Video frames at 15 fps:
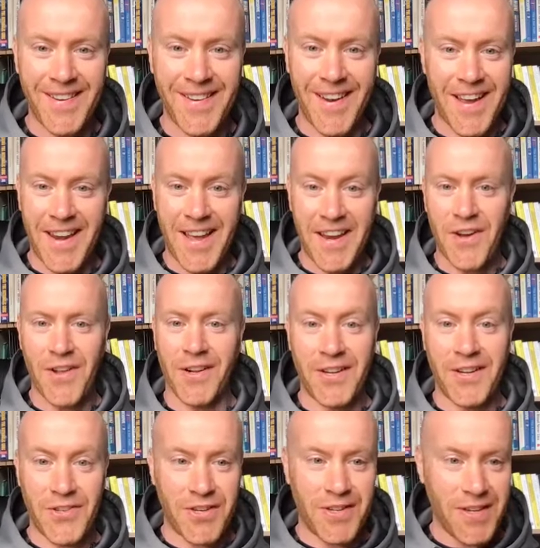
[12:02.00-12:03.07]
right, at all,
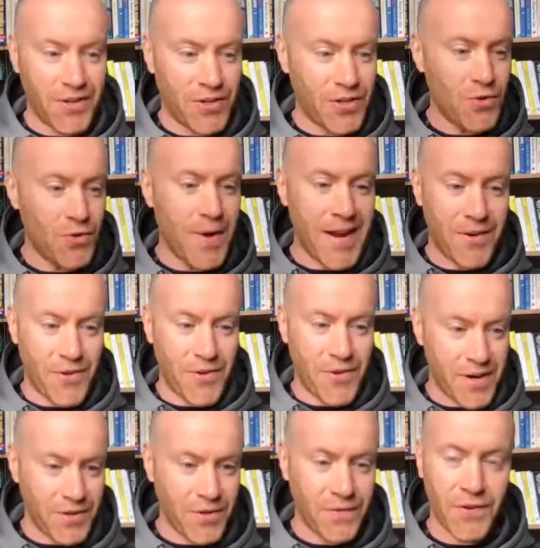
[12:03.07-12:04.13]
because you're too angry,
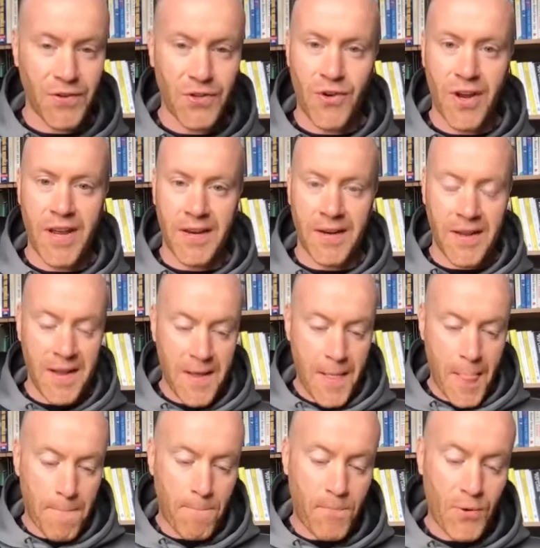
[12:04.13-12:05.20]
you're too frustrated.
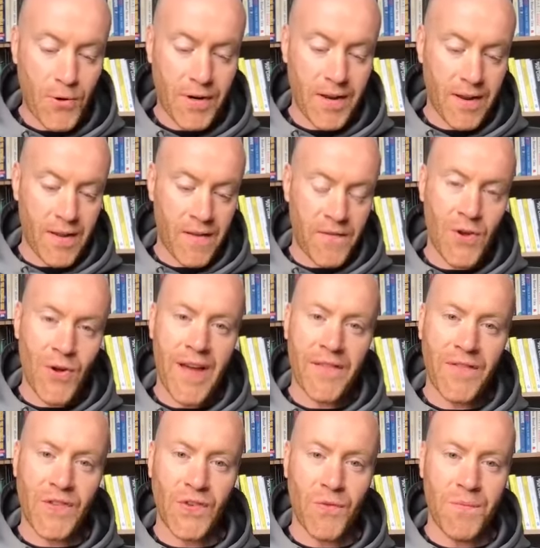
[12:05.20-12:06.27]
But if you have
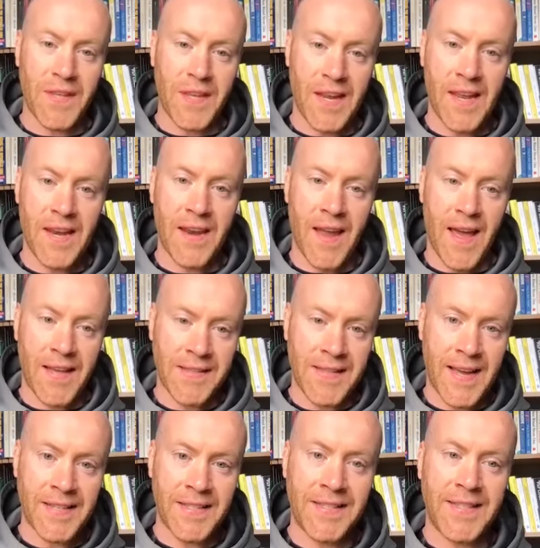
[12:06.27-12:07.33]
something in as
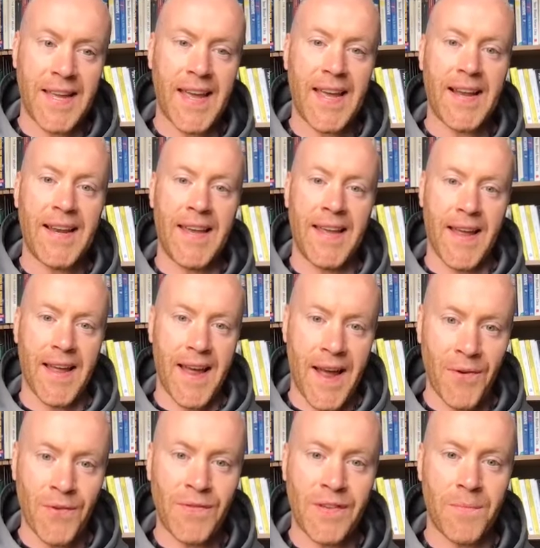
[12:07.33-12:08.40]
that daily
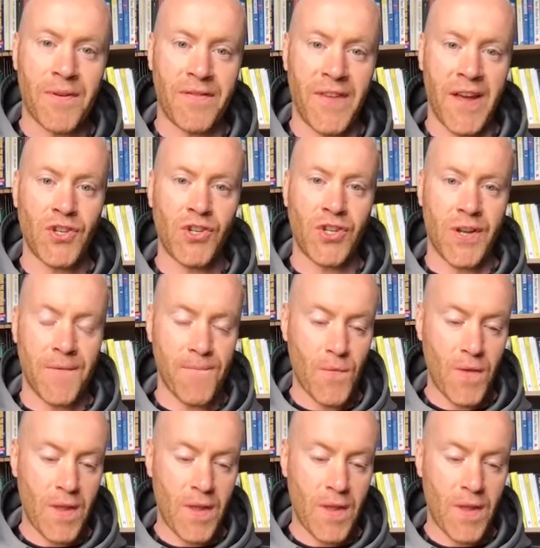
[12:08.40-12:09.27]
ounce of prevention,